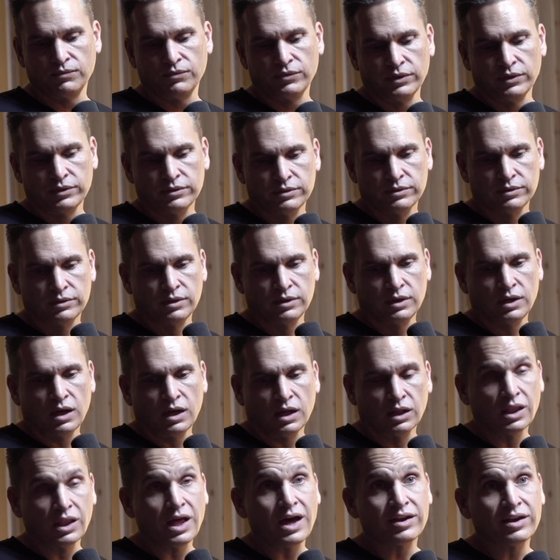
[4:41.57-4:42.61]
the
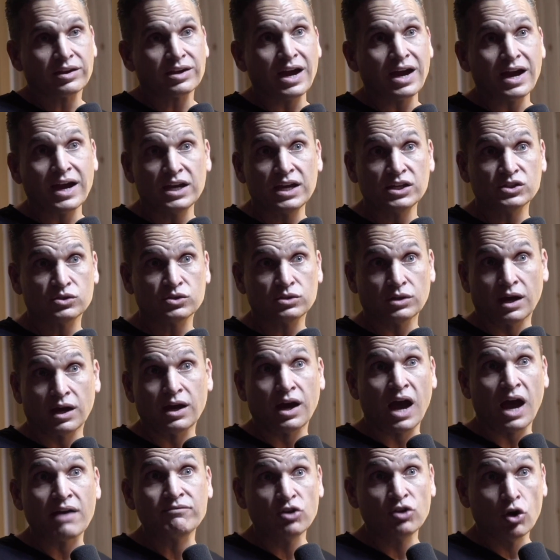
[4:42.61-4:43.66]
a lot of guys
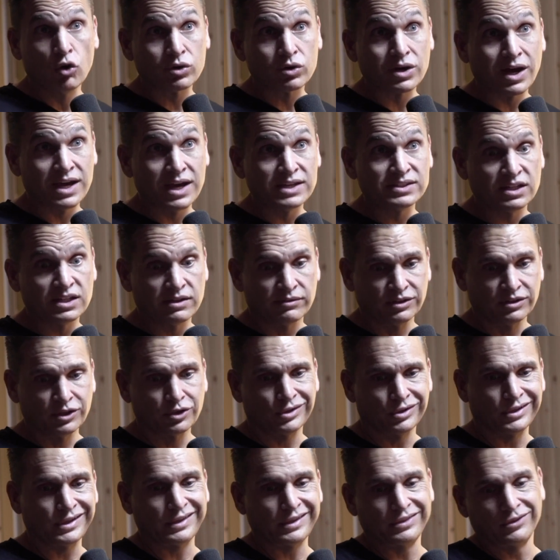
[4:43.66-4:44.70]
I, I've known guys that have
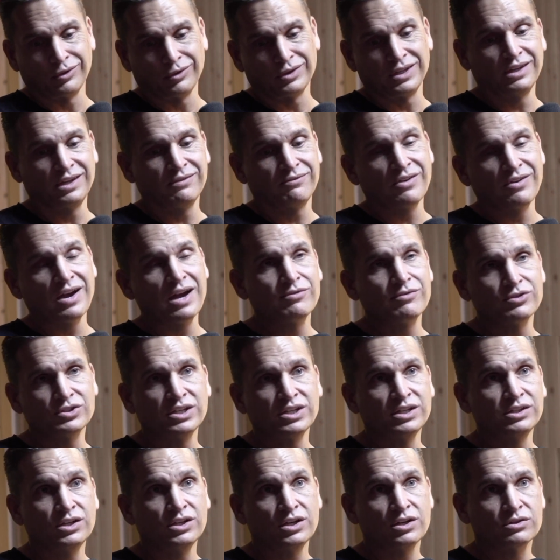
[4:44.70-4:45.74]
literally like they'll get five
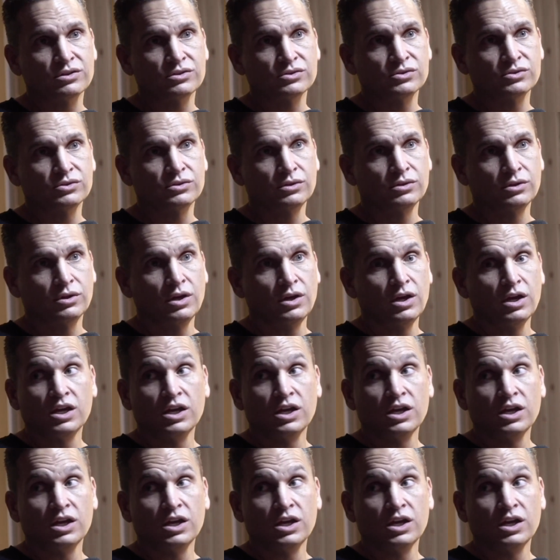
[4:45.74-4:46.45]
or ten years,